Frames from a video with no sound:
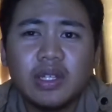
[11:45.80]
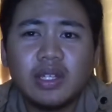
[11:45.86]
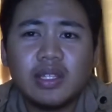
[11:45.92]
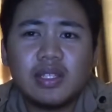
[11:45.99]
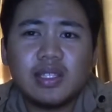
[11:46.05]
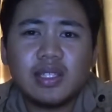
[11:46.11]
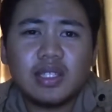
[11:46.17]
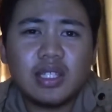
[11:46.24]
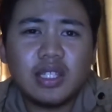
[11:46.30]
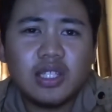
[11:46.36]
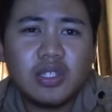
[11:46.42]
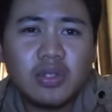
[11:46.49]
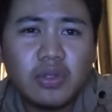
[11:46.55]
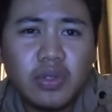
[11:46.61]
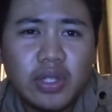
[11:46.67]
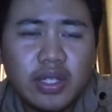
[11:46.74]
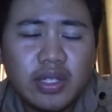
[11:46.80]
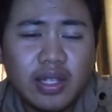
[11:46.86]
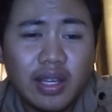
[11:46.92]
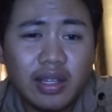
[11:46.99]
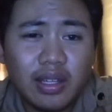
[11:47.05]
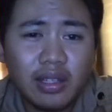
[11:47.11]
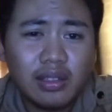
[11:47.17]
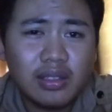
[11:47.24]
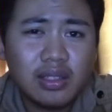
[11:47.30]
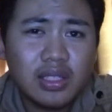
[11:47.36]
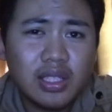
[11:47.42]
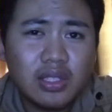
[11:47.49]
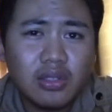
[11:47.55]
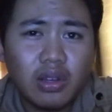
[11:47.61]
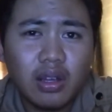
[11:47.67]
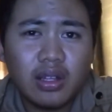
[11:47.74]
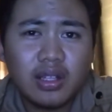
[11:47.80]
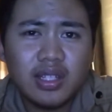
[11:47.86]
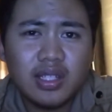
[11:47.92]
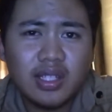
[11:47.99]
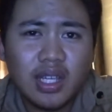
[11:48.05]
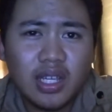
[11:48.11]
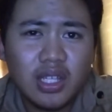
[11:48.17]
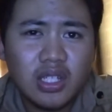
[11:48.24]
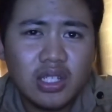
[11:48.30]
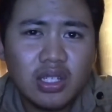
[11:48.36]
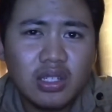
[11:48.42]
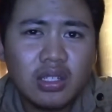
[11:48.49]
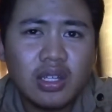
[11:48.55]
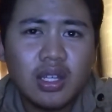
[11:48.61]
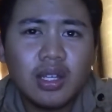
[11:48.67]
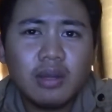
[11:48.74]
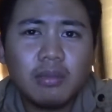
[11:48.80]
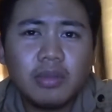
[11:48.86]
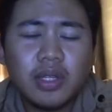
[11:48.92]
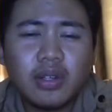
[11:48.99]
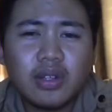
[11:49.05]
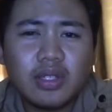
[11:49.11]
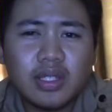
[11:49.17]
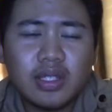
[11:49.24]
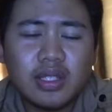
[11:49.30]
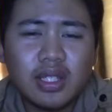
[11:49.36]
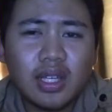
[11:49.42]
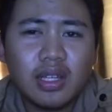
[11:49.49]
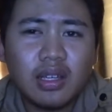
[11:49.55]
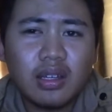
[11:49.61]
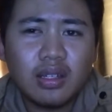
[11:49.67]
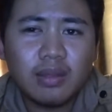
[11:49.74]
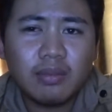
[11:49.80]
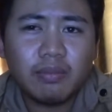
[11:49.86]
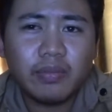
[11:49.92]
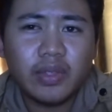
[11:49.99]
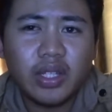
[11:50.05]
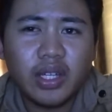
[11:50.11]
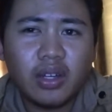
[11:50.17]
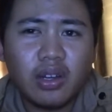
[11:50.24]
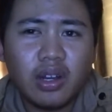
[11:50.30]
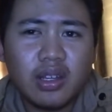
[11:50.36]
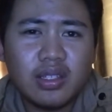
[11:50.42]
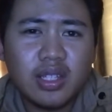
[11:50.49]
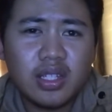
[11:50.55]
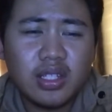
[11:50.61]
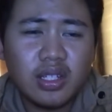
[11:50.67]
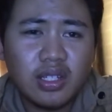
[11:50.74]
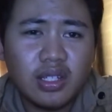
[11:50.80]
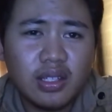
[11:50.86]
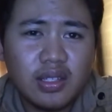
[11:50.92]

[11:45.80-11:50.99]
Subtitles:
This issue is unhealthy to organization because it can harm the organization